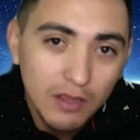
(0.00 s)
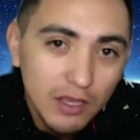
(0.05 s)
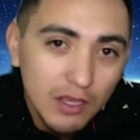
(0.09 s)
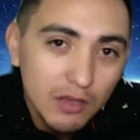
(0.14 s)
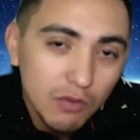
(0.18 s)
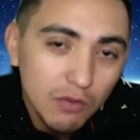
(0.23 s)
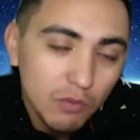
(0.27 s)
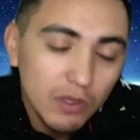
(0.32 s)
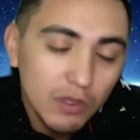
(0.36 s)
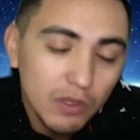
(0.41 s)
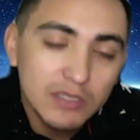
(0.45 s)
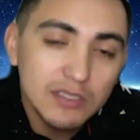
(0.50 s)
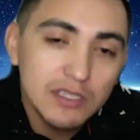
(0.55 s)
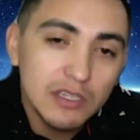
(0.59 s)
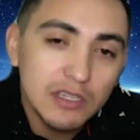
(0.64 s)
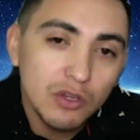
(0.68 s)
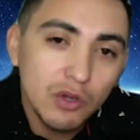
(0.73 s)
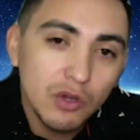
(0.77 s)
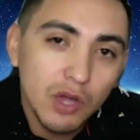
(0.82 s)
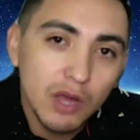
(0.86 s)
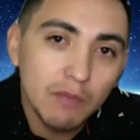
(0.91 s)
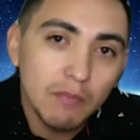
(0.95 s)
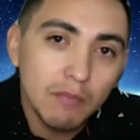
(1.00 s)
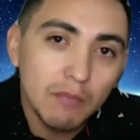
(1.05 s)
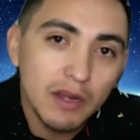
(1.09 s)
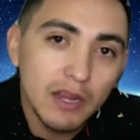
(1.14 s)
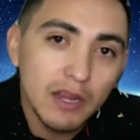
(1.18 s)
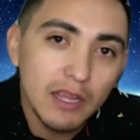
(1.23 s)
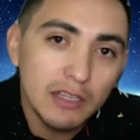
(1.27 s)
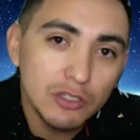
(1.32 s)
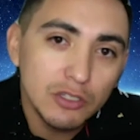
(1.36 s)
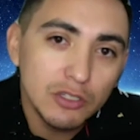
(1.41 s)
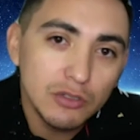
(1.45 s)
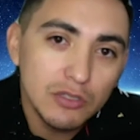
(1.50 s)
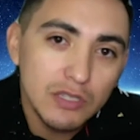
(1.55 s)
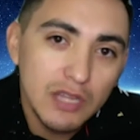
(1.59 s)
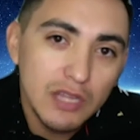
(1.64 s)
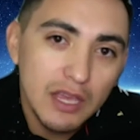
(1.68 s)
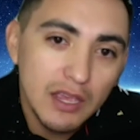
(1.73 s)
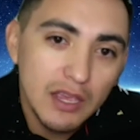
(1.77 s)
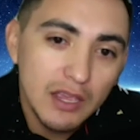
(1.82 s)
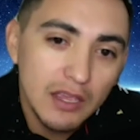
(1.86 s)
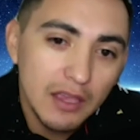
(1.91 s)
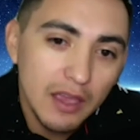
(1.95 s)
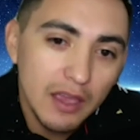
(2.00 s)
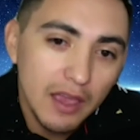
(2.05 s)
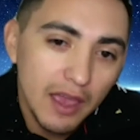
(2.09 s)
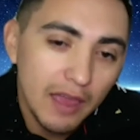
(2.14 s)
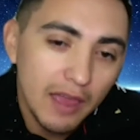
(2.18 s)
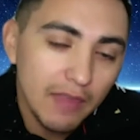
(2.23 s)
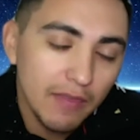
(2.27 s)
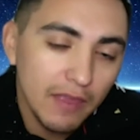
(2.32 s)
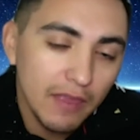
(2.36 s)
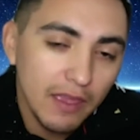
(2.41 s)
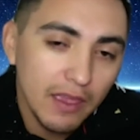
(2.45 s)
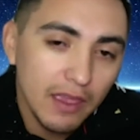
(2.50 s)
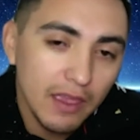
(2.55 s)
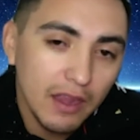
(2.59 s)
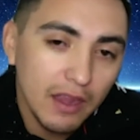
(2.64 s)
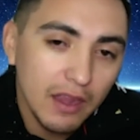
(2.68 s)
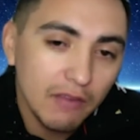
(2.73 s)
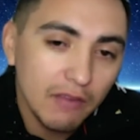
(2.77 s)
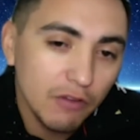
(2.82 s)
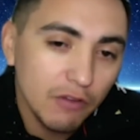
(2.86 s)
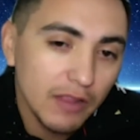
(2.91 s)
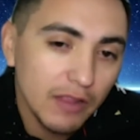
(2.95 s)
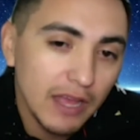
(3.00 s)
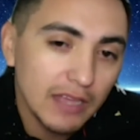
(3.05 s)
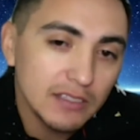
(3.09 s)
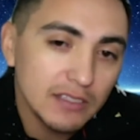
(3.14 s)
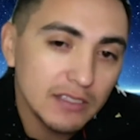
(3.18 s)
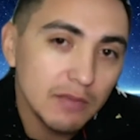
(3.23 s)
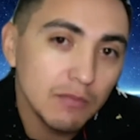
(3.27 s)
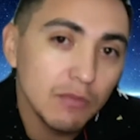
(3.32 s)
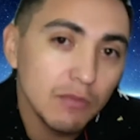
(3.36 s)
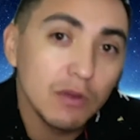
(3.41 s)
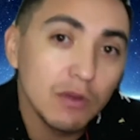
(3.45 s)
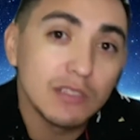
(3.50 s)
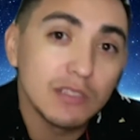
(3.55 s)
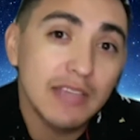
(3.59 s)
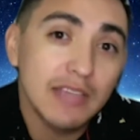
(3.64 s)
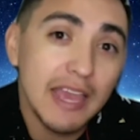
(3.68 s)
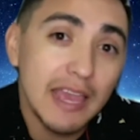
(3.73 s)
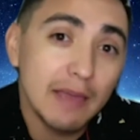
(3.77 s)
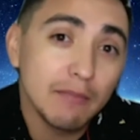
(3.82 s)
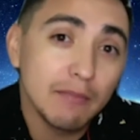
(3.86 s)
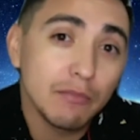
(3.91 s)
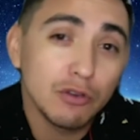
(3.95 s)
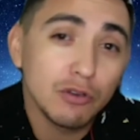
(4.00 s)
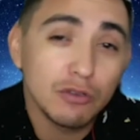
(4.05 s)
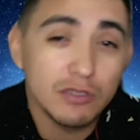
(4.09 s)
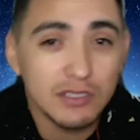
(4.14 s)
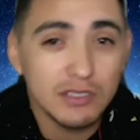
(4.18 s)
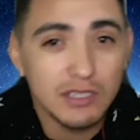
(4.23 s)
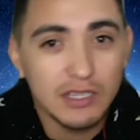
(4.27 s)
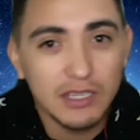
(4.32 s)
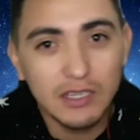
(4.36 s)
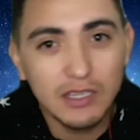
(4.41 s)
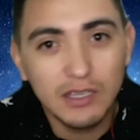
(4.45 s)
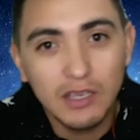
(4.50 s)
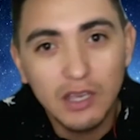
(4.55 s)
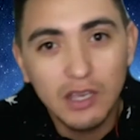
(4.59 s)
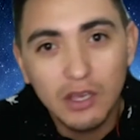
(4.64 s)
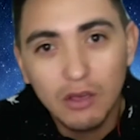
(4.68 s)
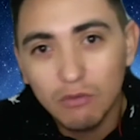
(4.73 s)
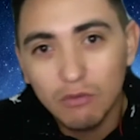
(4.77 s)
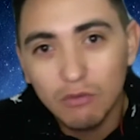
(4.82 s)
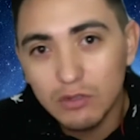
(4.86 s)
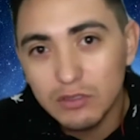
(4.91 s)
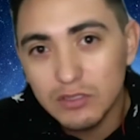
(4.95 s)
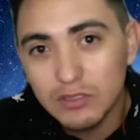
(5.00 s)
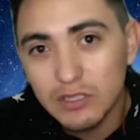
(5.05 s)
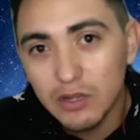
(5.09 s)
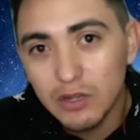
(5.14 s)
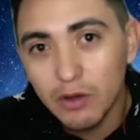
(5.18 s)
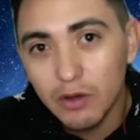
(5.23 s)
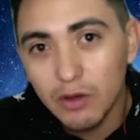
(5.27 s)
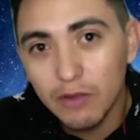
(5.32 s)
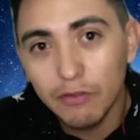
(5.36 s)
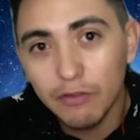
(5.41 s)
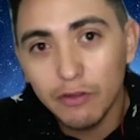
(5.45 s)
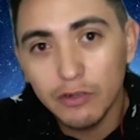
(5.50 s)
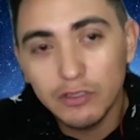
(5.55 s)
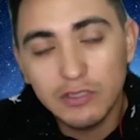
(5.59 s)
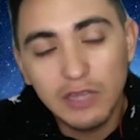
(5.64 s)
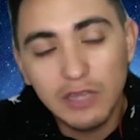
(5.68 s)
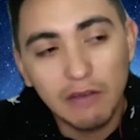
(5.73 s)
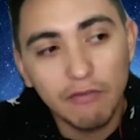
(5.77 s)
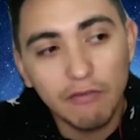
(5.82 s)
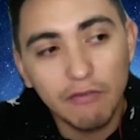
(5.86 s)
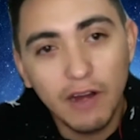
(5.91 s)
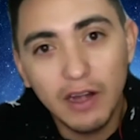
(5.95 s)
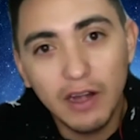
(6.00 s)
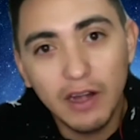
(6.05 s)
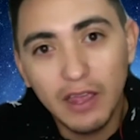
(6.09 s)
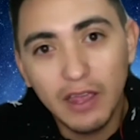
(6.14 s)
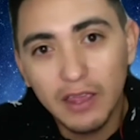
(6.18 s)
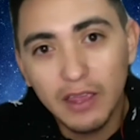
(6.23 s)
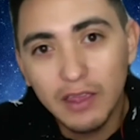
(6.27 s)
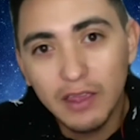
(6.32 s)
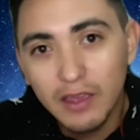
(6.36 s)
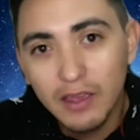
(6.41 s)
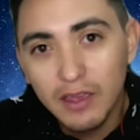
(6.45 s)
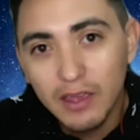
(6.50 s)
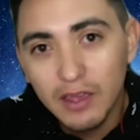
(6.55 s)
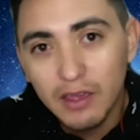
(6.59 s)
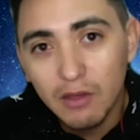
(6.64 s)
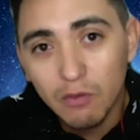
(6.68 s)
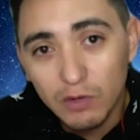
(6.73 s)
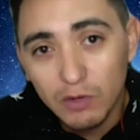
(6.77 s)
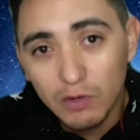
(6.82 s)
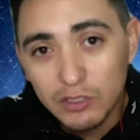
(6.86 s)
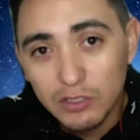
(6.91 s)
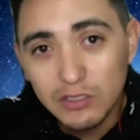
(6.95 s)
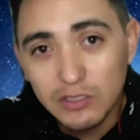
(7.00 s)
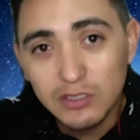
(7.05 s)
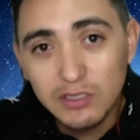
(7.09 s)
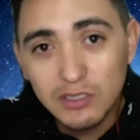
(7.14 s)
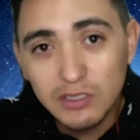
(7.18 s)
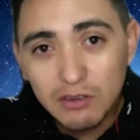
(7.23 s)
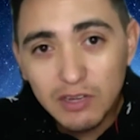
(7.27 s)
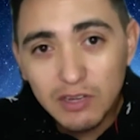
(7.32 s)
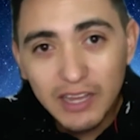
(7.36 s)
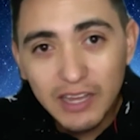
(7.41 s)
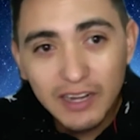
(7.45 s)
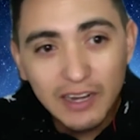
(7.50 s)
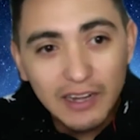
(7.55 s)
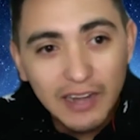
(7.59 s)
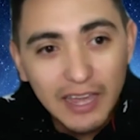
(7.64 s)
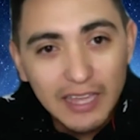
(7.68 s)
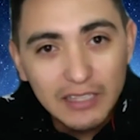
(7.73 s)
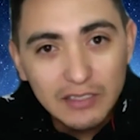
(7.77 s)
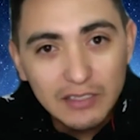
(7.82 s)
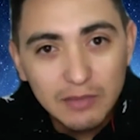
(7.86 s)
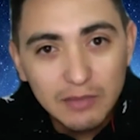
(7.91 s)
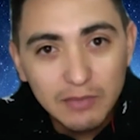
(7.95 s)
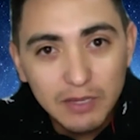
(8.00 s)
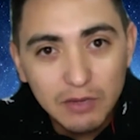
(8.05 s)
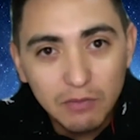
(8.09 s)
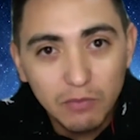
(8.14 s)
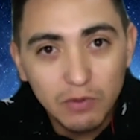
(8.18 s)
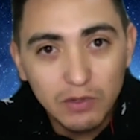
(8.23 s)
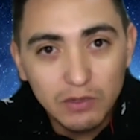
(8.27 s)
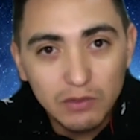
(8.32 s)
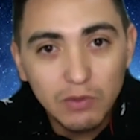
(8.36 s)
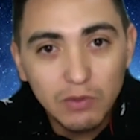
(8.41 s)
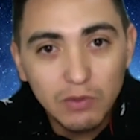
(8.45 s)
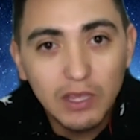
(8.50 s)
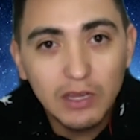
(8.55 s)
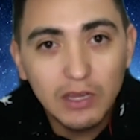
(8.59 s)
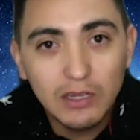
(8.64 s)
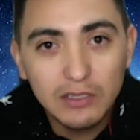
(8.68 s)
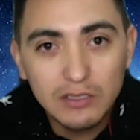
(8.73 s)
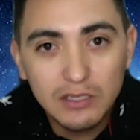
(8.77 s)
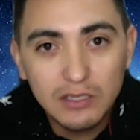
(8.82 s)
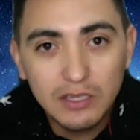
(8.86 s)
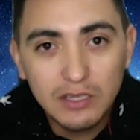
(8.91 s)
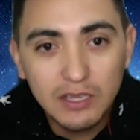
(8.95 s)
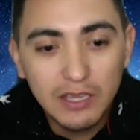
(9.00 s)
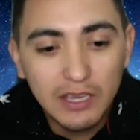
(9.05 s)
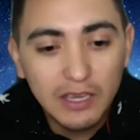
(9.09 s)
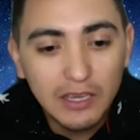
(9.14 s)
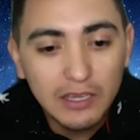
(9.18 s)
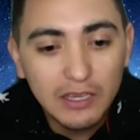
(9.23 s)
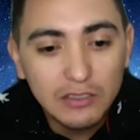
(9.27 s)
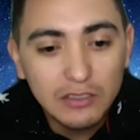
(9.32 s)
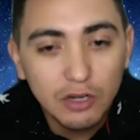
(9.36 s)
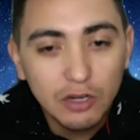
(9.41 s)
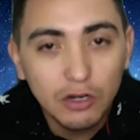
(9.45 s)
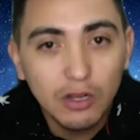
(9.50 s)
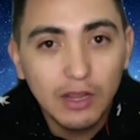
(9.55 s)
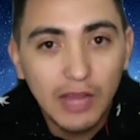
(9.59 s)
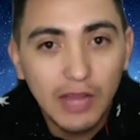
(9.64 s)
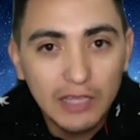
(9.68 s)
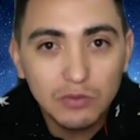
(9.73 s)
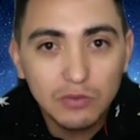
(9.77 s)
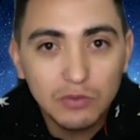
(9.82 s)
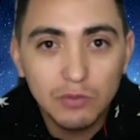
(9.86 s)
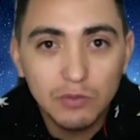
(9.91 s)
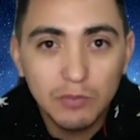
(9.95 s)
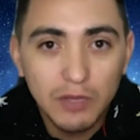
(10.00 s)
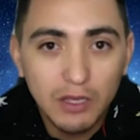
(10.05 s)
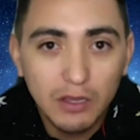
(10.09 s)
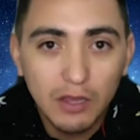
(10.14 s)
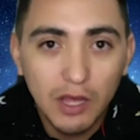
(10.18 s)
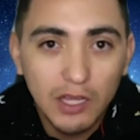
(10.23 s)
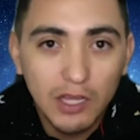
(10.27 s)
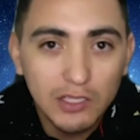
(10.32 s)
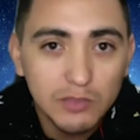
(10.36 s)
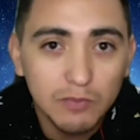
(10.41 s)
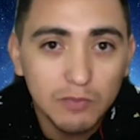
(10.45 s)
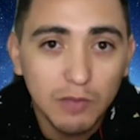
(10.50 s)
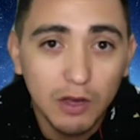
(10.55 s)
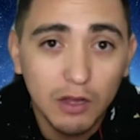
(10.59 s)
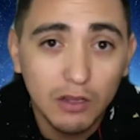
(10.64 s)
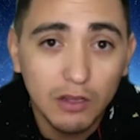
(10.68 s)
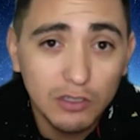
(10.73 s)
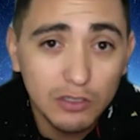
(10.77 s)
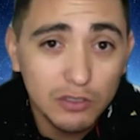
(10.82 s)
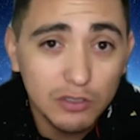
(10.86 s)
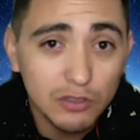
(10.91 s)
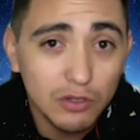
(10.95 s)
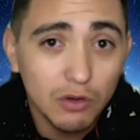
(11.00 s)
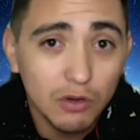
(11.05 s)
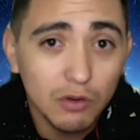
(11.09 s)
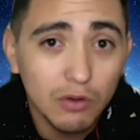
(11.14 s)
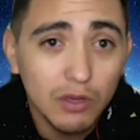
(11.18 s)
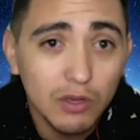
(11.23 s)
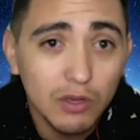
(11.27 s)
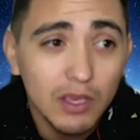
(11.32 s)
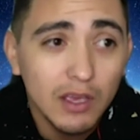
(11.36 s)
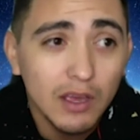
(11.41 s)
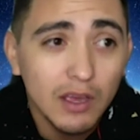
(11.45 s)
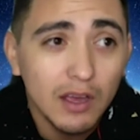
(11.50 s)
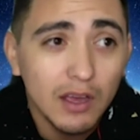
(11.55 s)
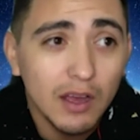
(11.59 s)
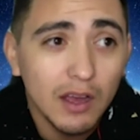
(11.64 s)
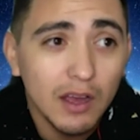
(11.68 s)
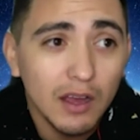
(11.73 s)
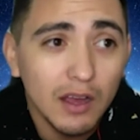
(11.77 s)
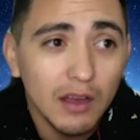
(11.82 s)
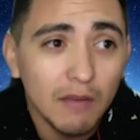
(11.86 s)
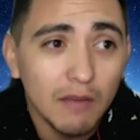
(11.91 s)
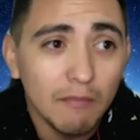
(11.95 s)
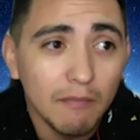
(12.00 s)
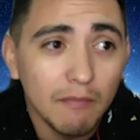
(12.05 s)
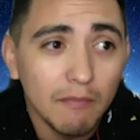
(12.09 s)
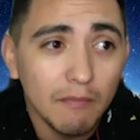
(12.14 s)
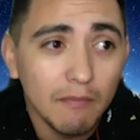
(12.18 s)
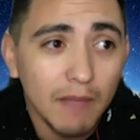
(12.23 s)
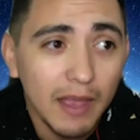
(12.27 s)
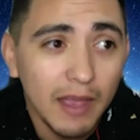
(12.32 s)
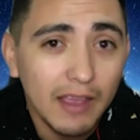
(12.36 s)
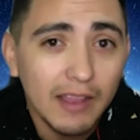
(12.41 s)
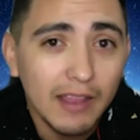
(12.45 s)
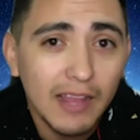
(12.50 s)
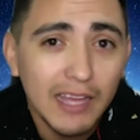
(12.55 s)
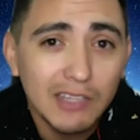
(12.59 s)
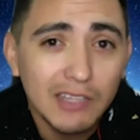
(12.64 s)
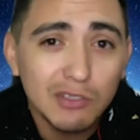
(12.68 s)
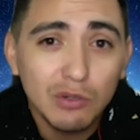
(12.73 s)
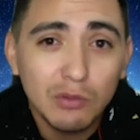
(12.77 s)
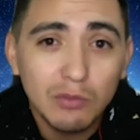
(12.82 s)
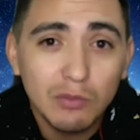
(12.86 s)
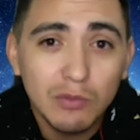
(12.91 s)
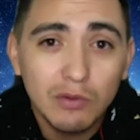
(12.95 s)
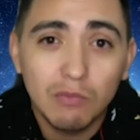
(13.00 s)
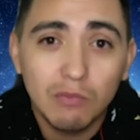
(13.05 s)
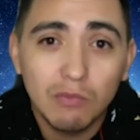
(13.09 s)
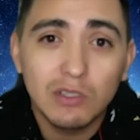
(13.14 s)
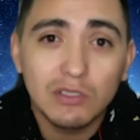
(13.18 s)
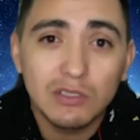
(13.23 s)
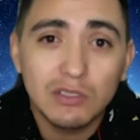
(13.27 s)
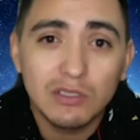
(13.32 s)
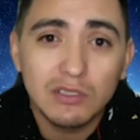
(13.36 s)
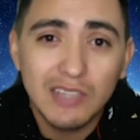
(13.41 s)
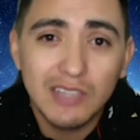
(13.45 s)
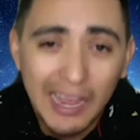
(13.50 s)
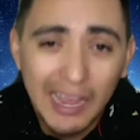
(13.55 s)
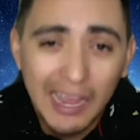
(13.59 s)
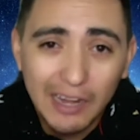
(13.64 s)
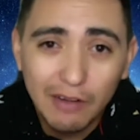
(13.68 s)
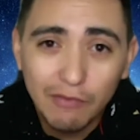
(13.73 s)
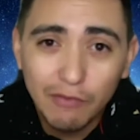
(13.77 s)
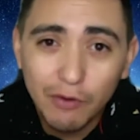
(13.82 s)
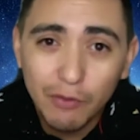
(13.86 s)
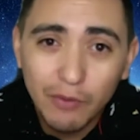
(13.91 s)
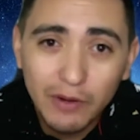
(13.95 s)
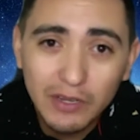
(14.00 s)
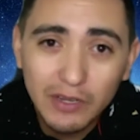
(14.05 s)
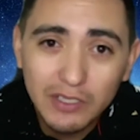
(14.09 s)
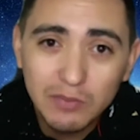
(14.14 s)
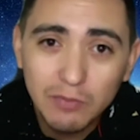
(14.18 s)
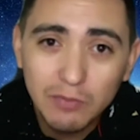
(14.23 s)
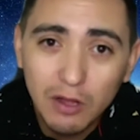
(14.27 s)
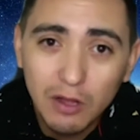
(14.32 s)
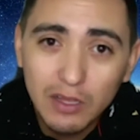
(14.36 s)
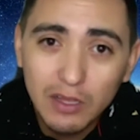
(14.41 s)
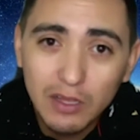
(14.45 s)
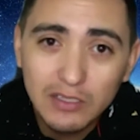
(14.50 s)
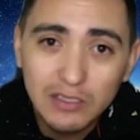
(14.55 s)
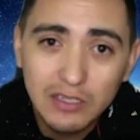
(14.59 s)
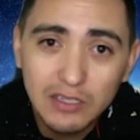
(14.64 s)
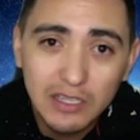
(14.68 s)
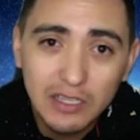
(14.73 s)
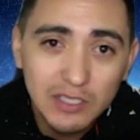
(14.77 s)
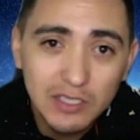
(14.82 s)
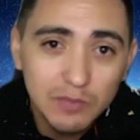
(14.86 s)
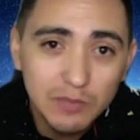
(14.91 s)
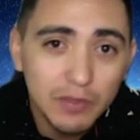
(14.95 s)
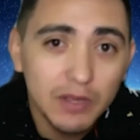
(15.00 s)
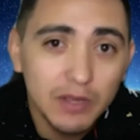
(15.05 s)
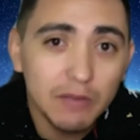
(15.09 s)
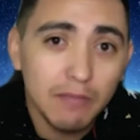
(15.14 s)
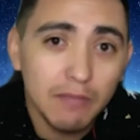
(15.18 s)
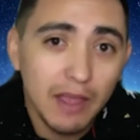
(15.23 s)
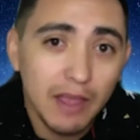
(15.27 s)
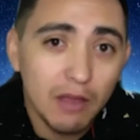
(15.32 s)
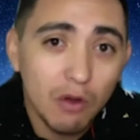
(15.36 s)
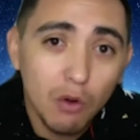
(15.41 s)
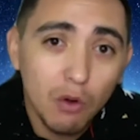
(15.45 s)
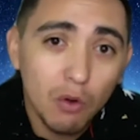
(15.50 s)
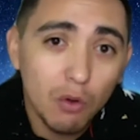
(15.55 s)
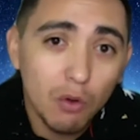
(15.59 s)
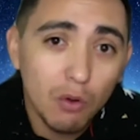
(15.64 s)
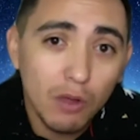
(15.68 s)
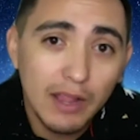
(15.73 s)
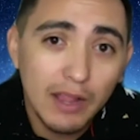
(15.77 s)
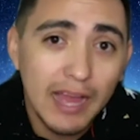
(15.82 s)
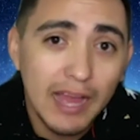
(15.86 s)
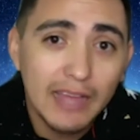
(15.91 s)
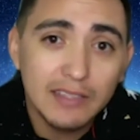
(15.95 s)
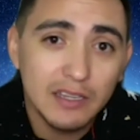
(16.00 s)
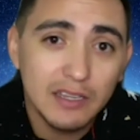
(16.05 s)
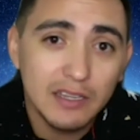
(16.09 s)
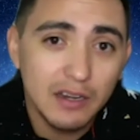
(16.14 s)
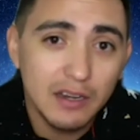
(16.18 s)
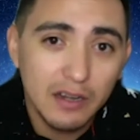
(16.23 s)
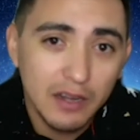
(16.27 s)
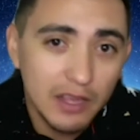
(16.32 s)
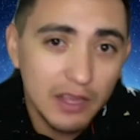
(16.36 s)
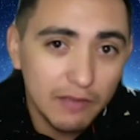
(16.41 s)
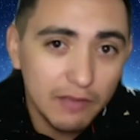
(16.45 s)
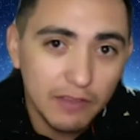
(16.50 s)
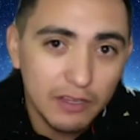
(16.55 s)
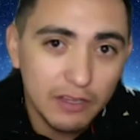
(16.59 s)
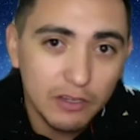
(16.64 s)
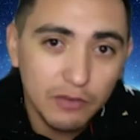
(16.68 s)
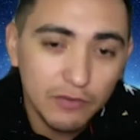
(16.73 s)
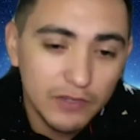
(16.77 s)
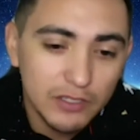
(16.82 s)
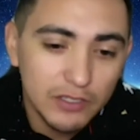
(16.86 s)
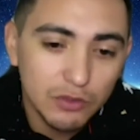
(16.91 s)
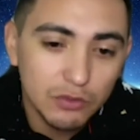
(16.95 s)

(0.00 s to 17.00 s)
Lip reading: we'd see you on Monday, Tuesday. And then if your last name was M through Z, we'll see you on Thursday and Friday, which is still kind of nice. I mean, we get to see the kids. Our class will be a lot smaller. So my classroom was kind of already small as it is, but my whole class, I didn't have individual